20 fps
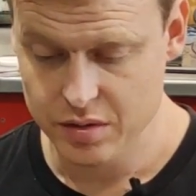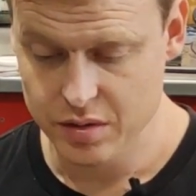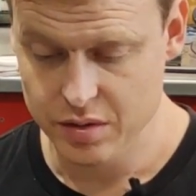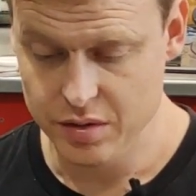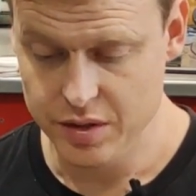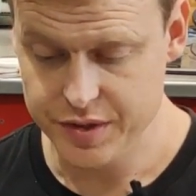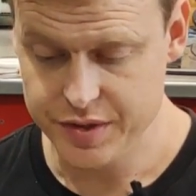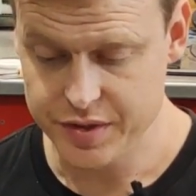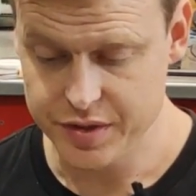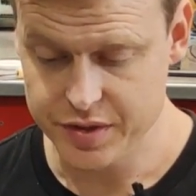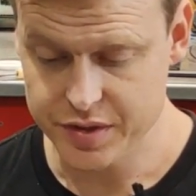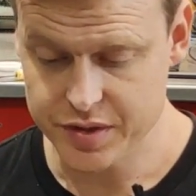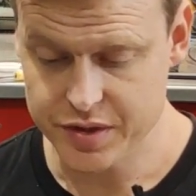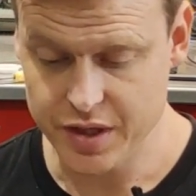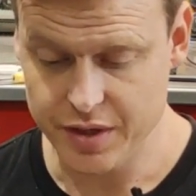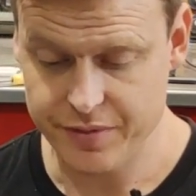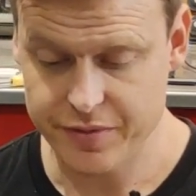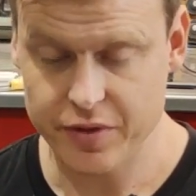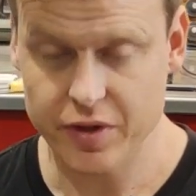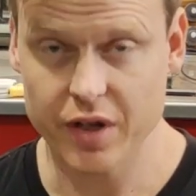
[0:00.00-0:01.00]
this is
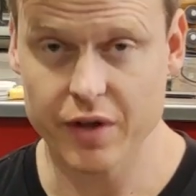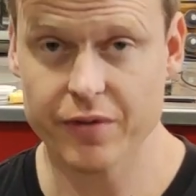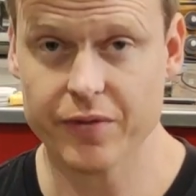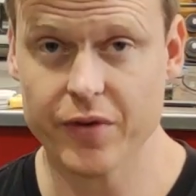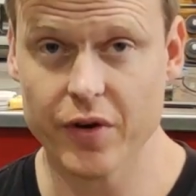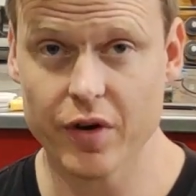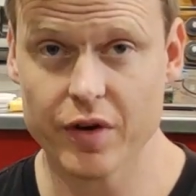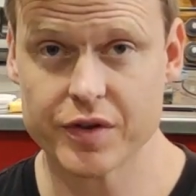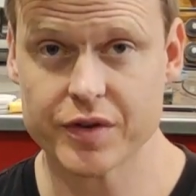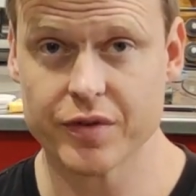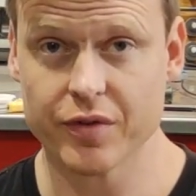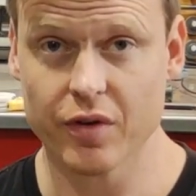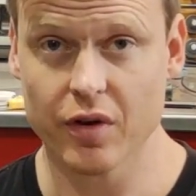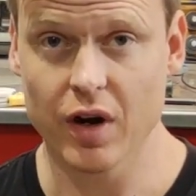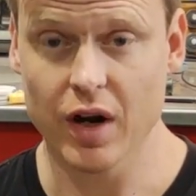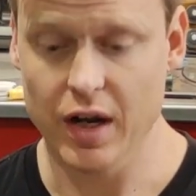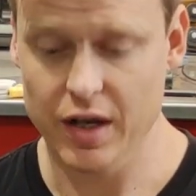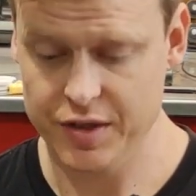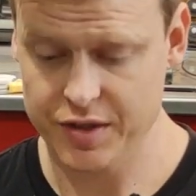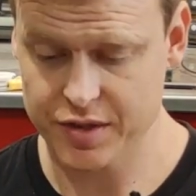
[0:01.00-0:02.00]
definitely a first
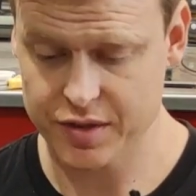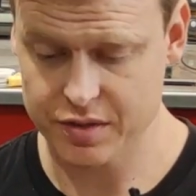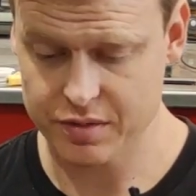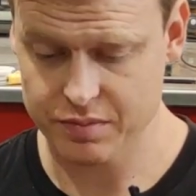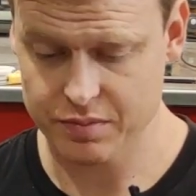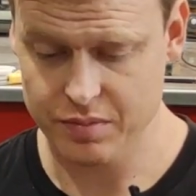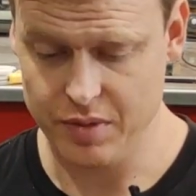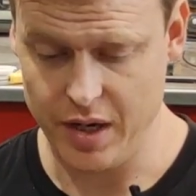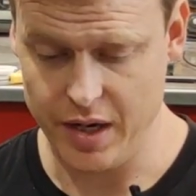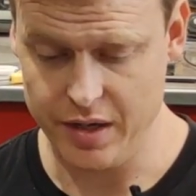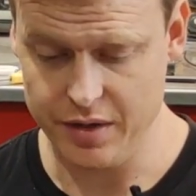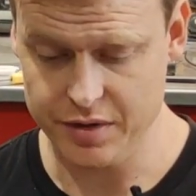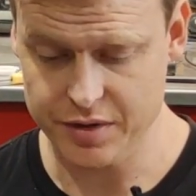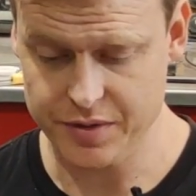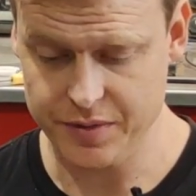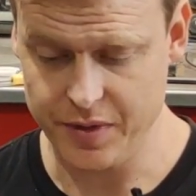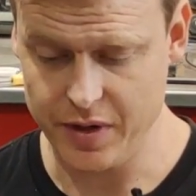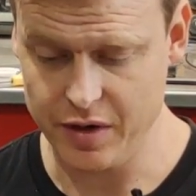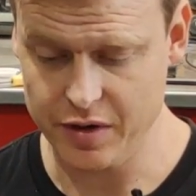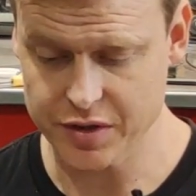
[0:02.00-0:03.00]
for us, and
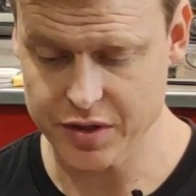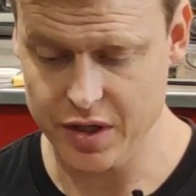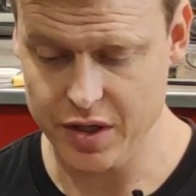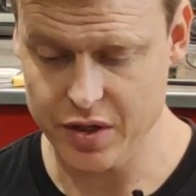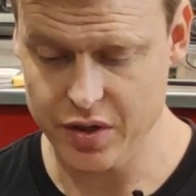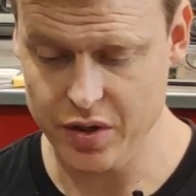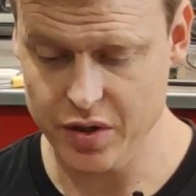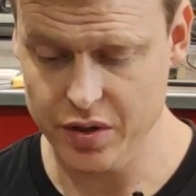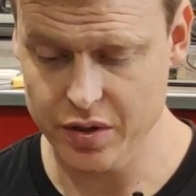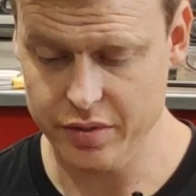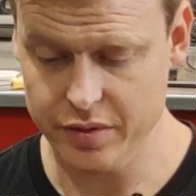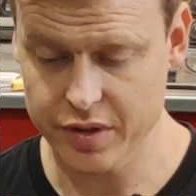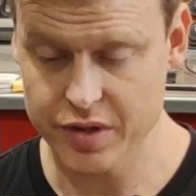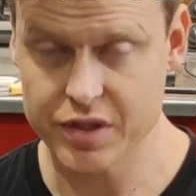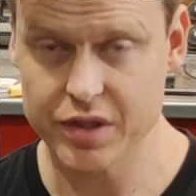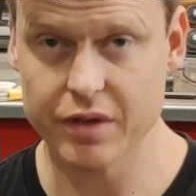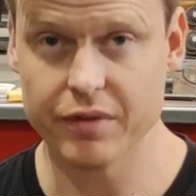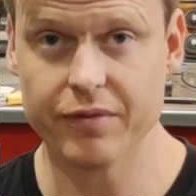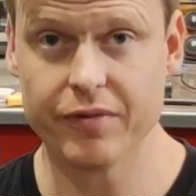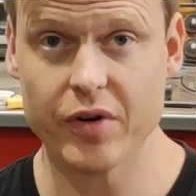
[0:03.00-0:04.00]
as far as I know,
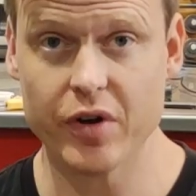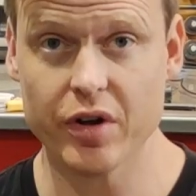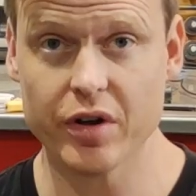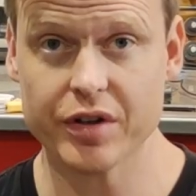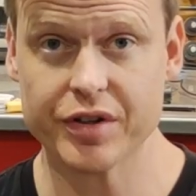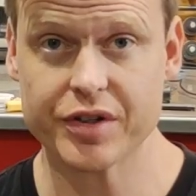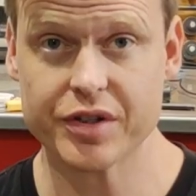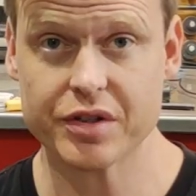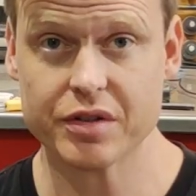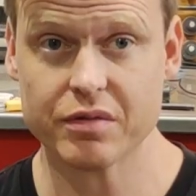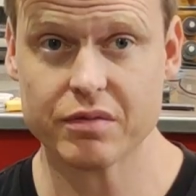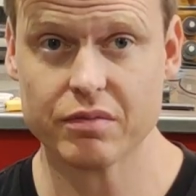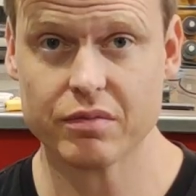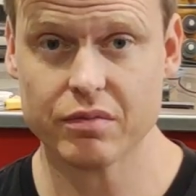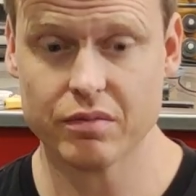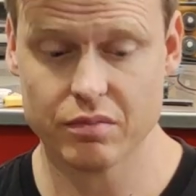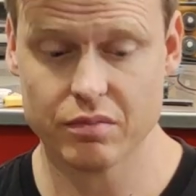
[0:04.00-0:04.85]
it's a first